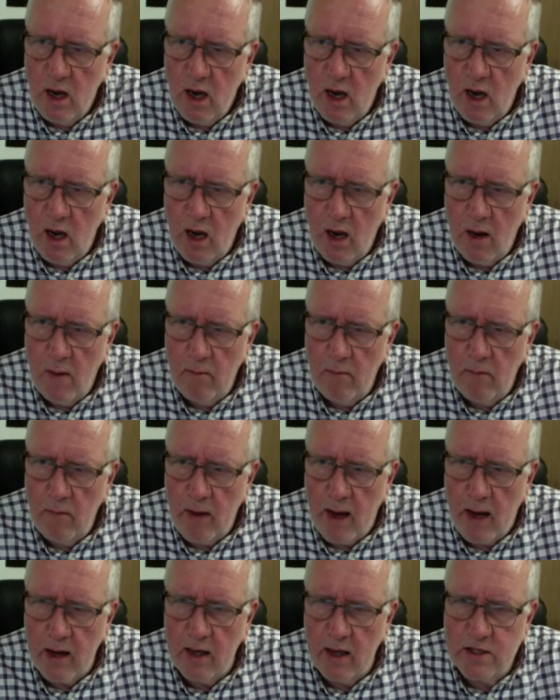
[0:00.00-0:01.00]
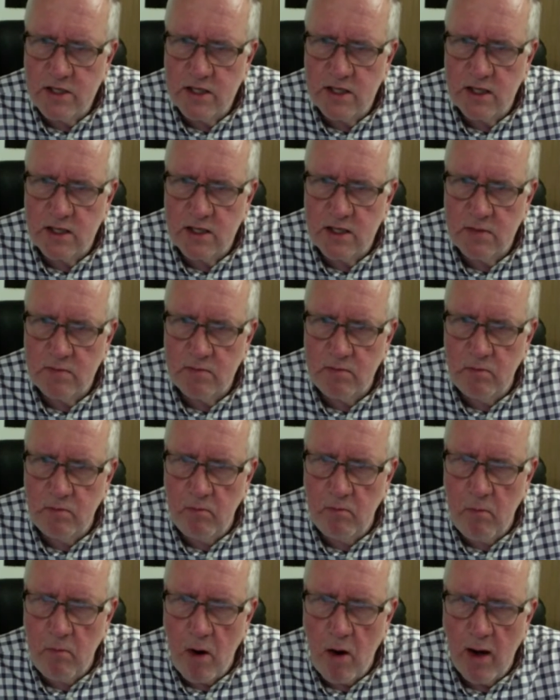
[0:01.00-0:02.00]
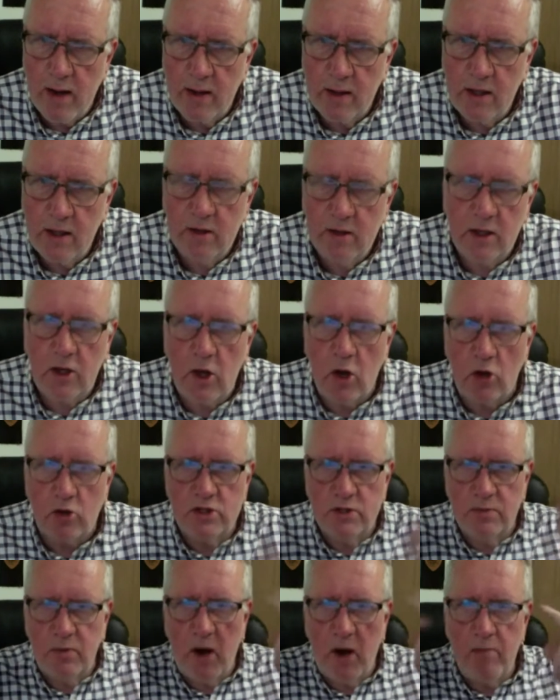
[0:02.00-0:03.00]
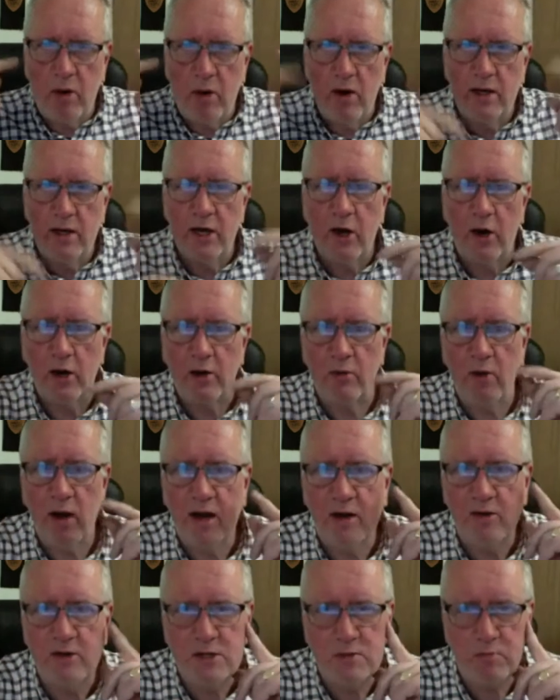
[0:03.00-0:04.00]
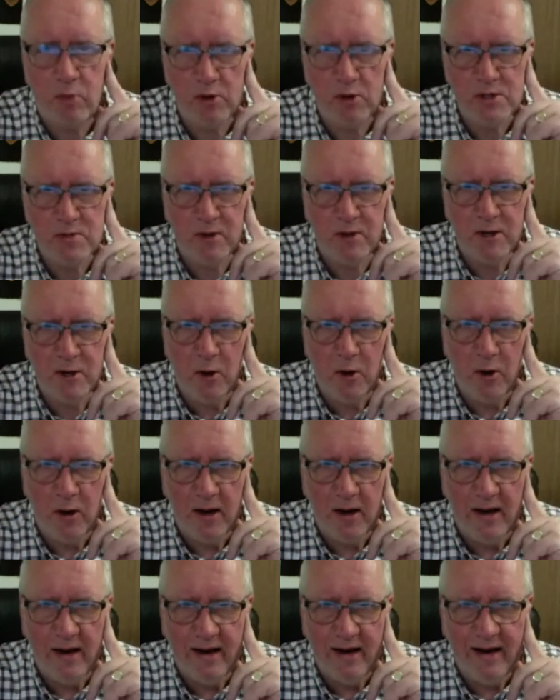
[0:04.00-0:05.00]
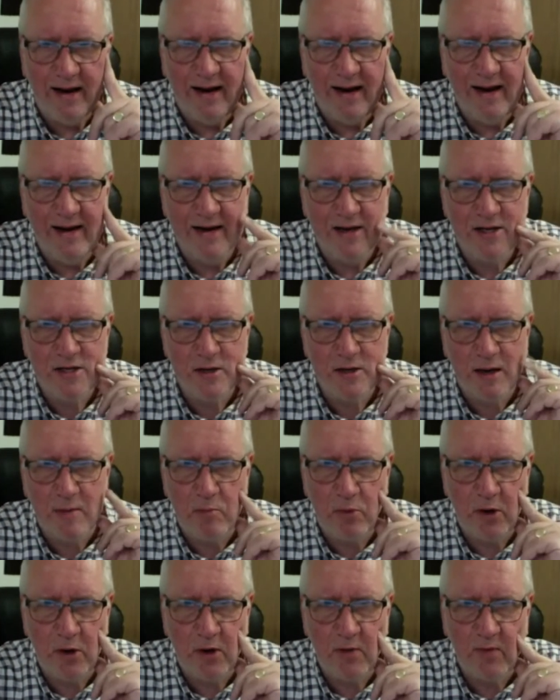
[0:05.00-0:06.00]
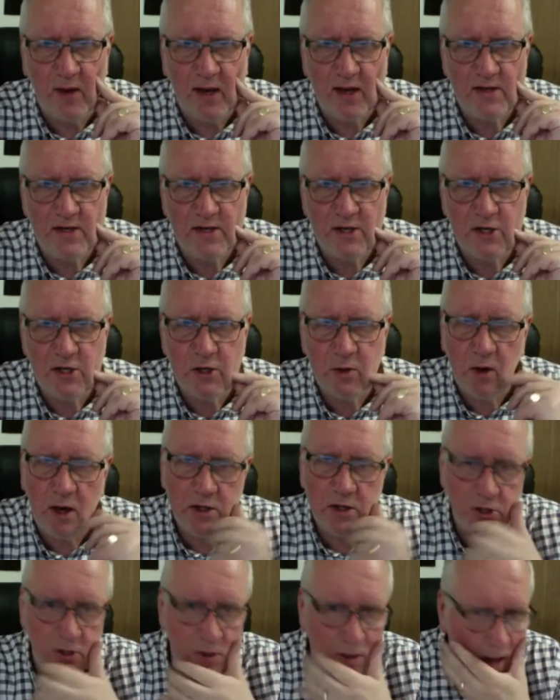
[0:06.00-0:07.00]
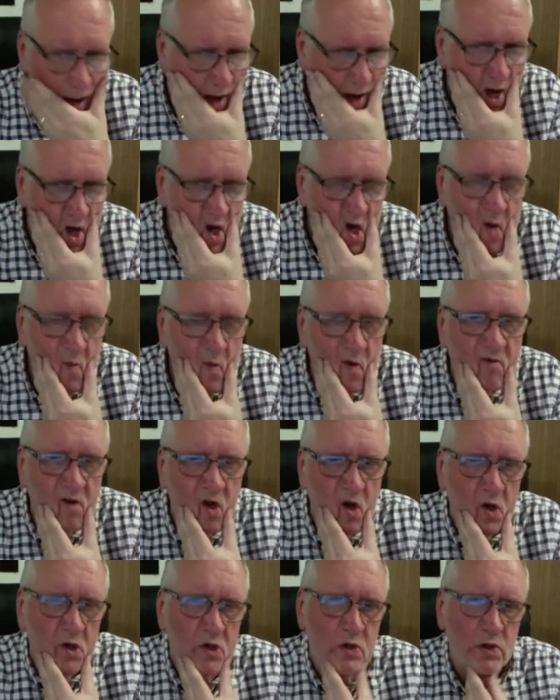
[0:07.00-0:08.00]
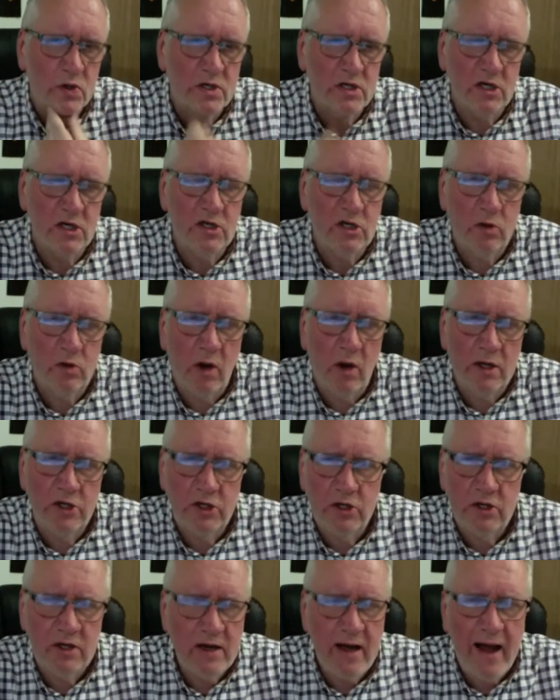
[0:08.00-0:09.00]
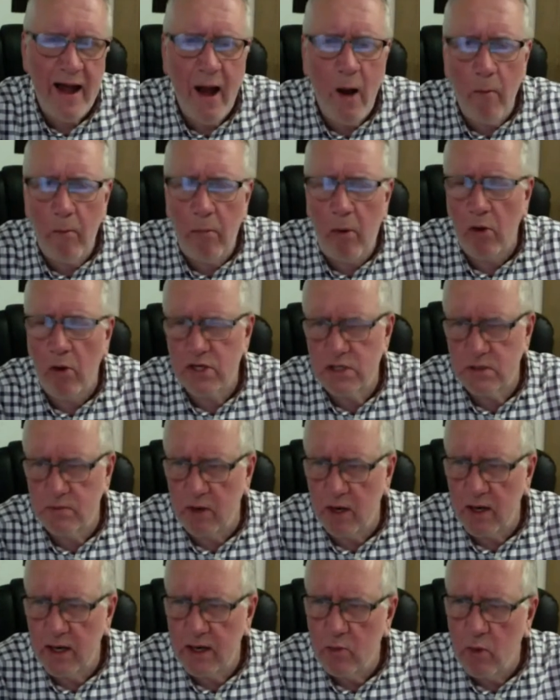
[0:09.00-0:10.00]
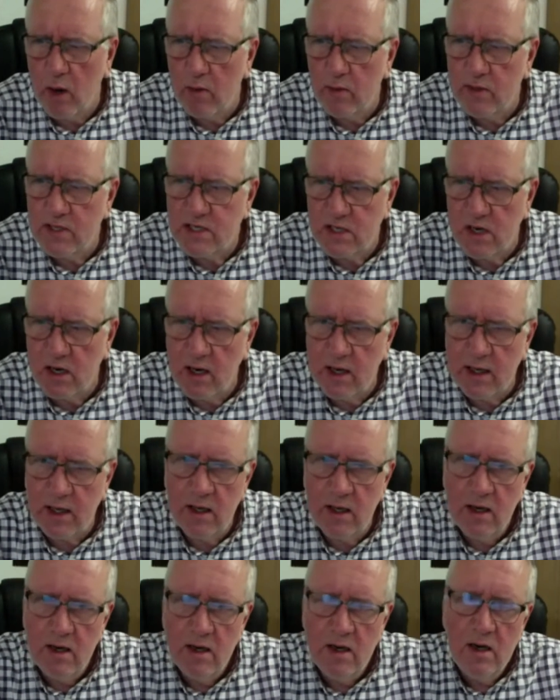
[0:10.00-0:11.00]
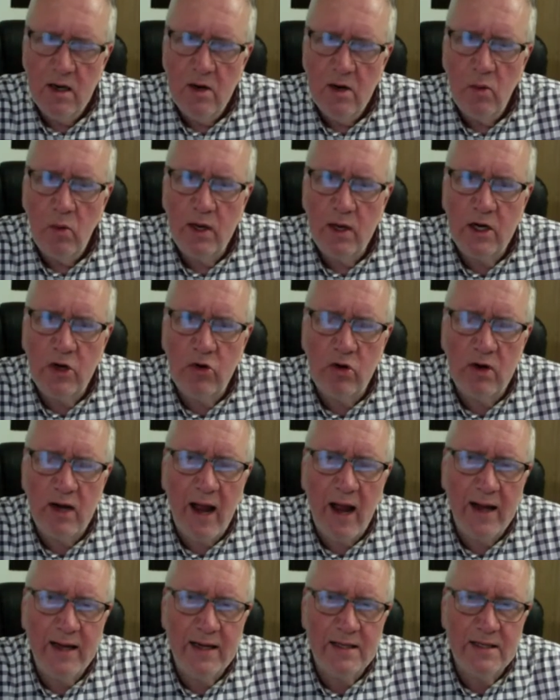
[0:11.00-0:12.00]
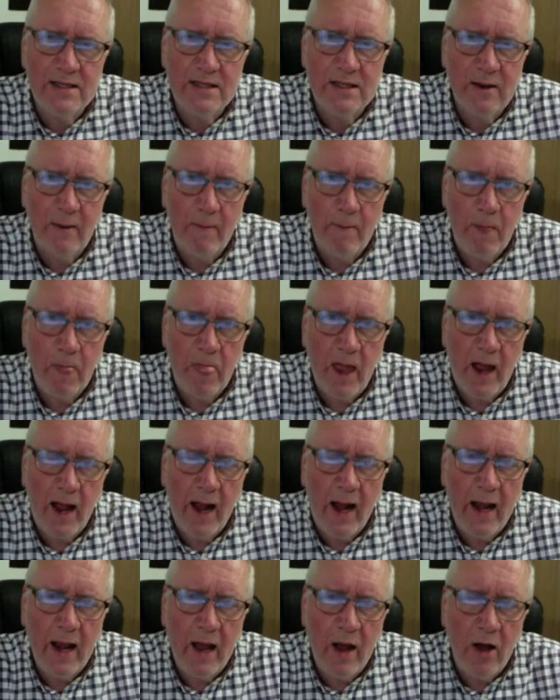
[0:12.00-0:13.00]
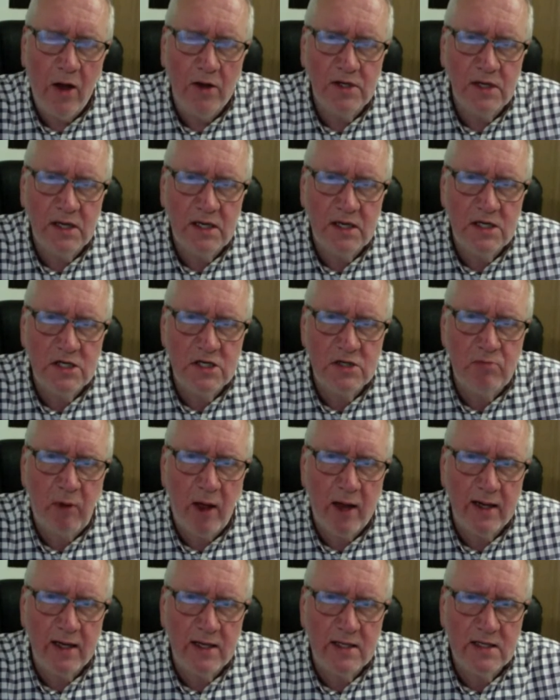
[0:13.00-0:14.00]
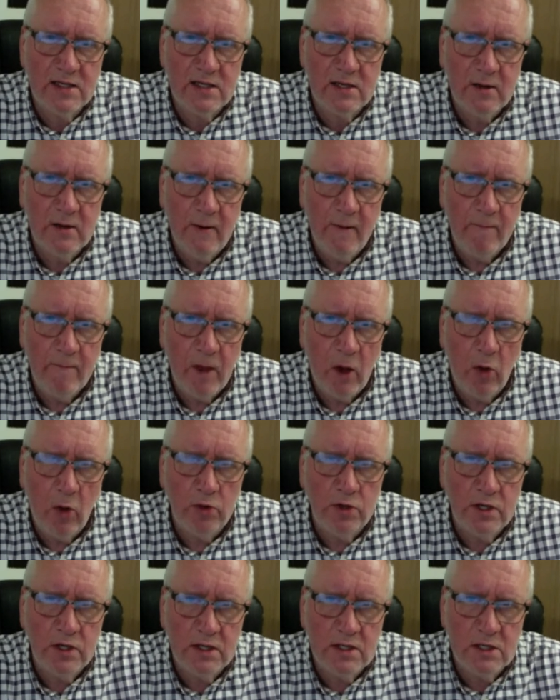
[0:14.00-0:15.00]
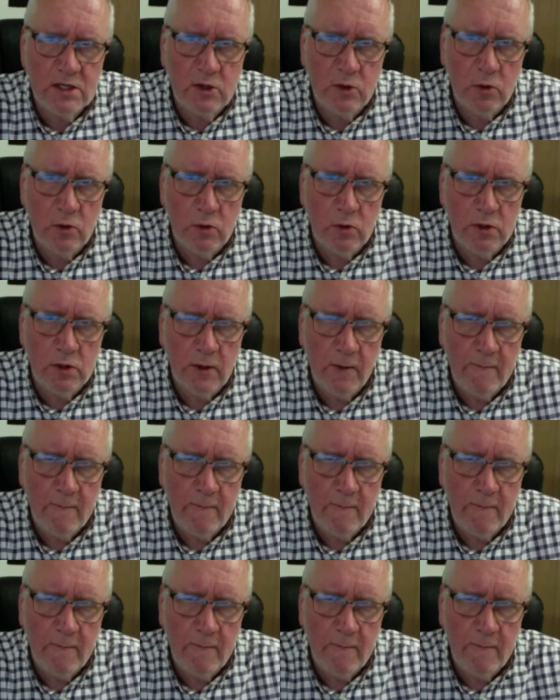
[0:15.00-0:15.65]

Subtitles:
And listening to the cogs of my brain going round is possibly doesn't improve that situation. So we've got to a situation now, possibly, where we're saying we create a Lardy space on Discord.